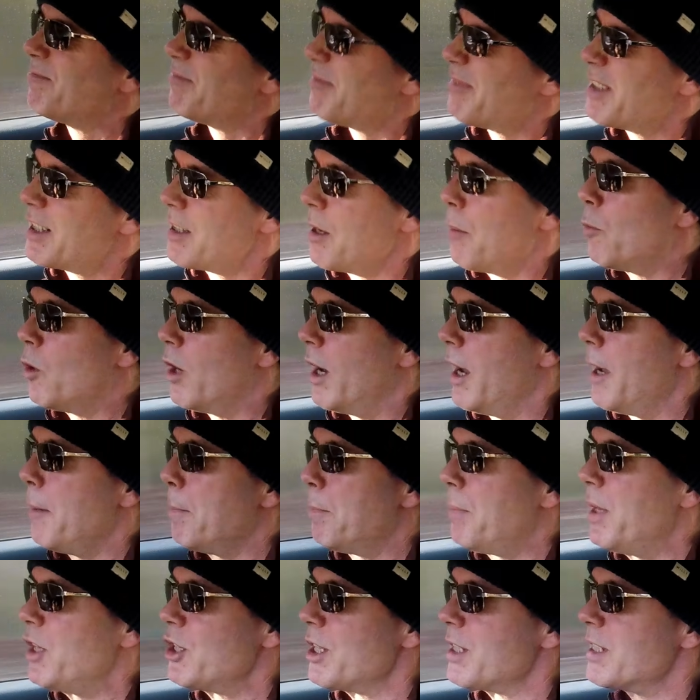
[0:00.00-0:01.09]
somewhat
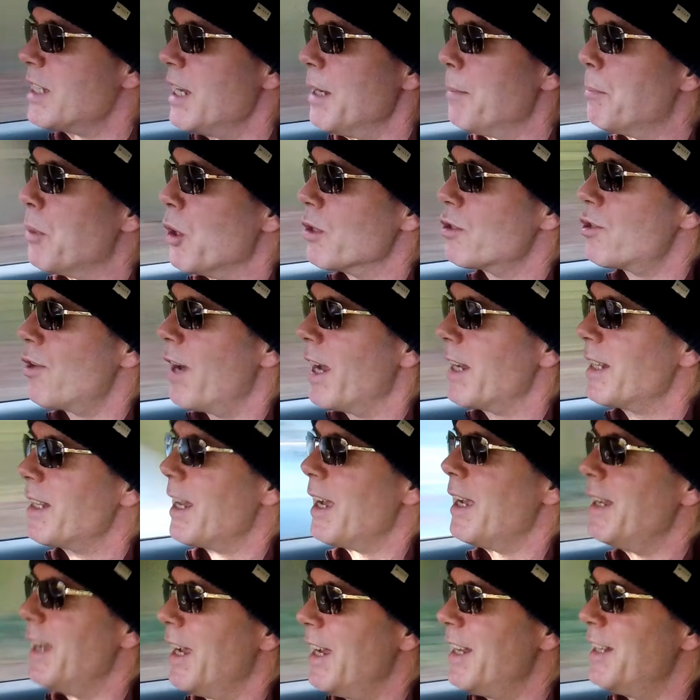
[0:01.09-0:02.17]
ambitiously booked track
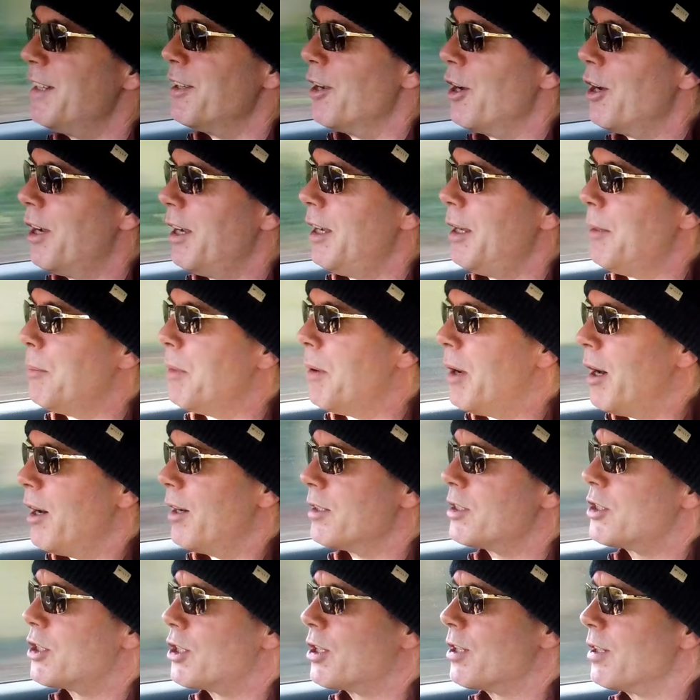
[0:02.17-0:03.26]
day in early
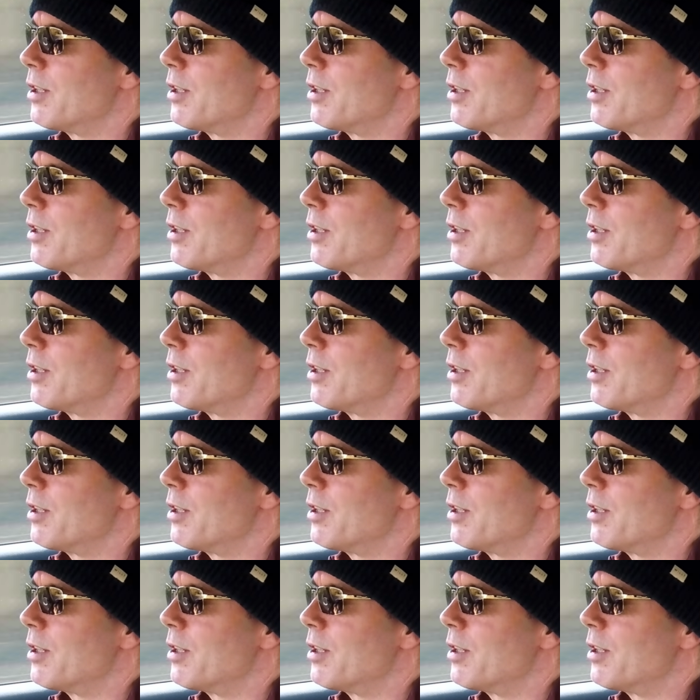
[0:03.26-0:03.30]
March.